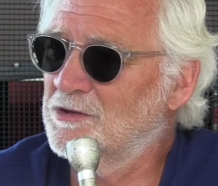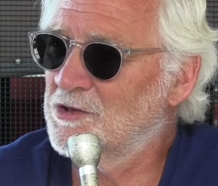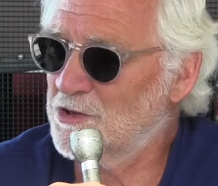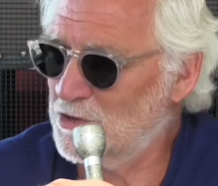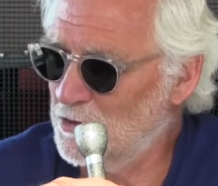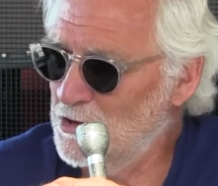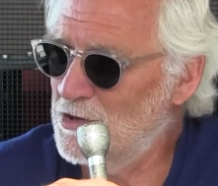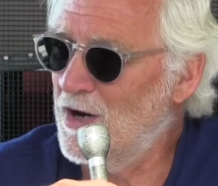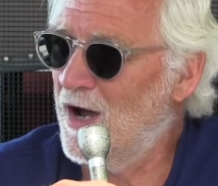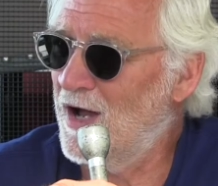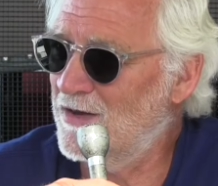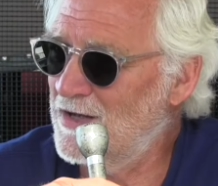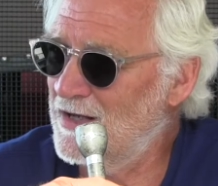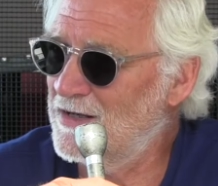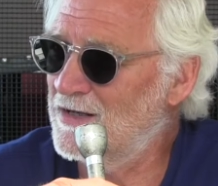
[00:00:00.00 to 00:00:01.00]
so you know
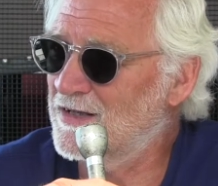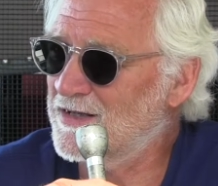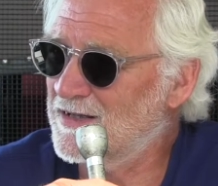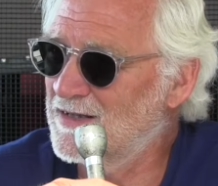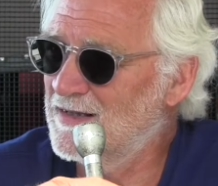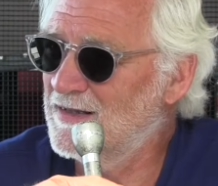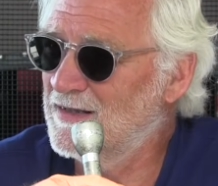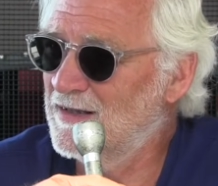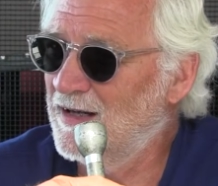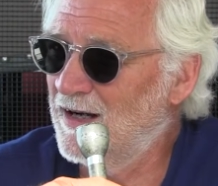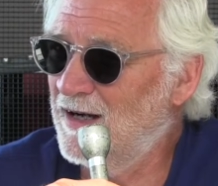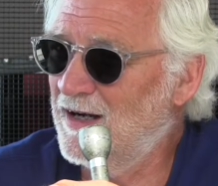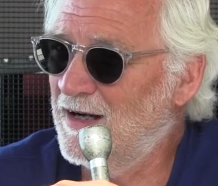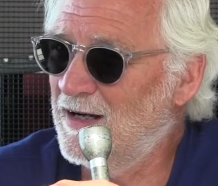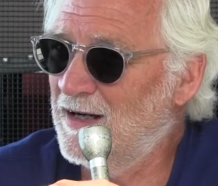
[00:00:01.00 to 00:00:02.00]
how that is. Yeah.
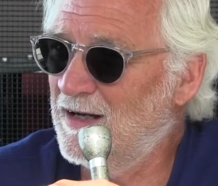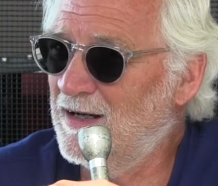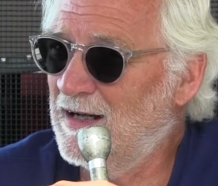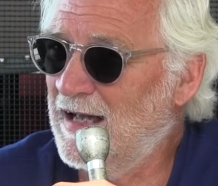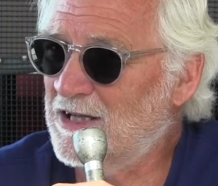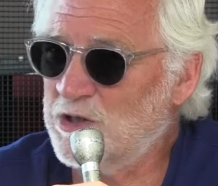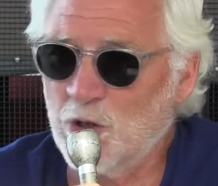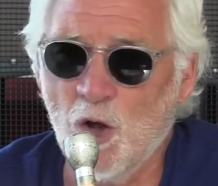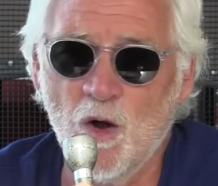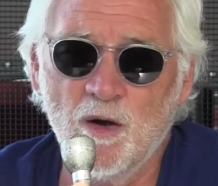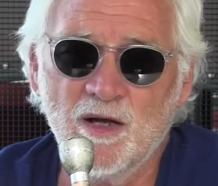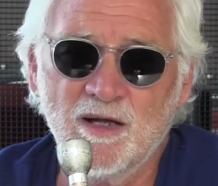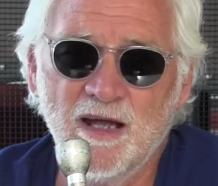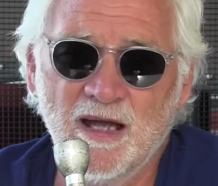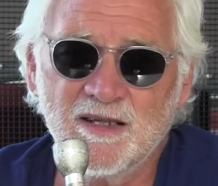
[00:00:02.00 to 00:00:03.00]
Uh, as
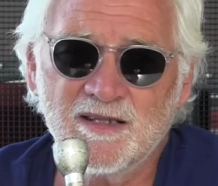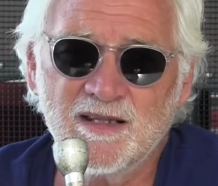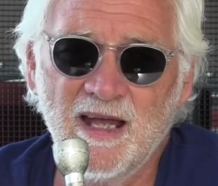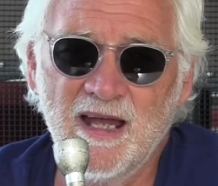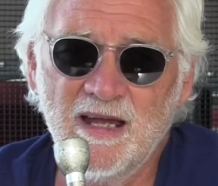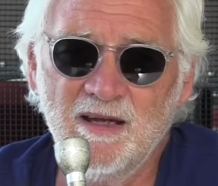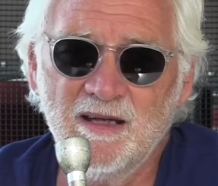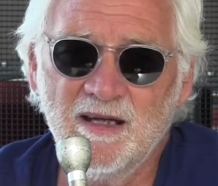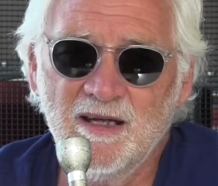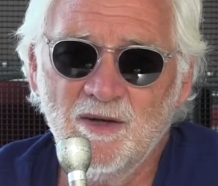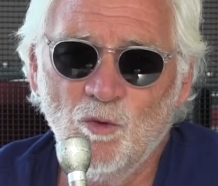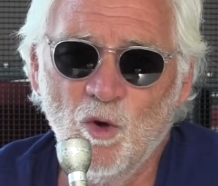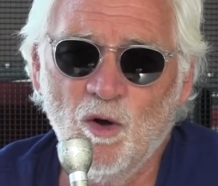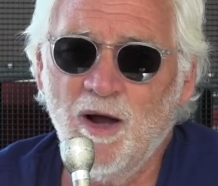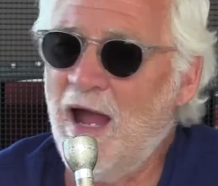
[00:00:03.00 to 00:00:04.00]
long as they
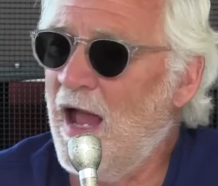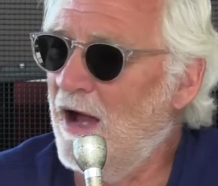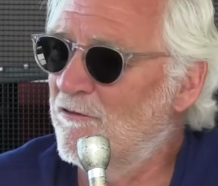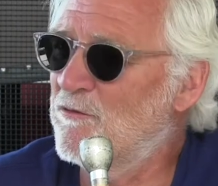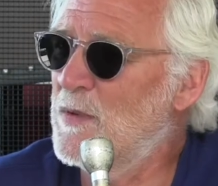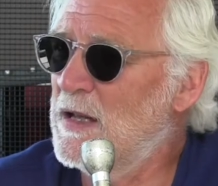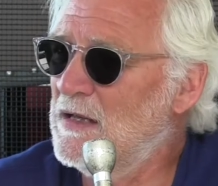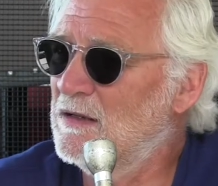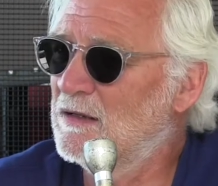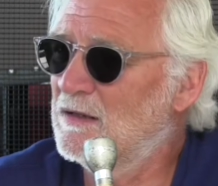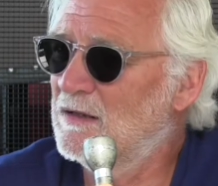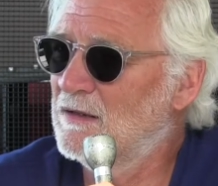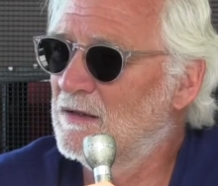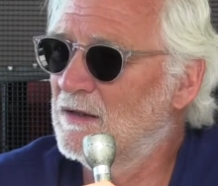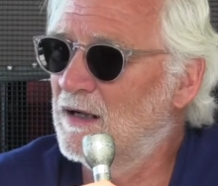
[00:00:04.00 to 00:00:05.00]
will have me,
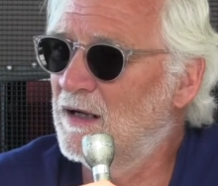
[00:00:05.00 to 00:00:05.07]
right?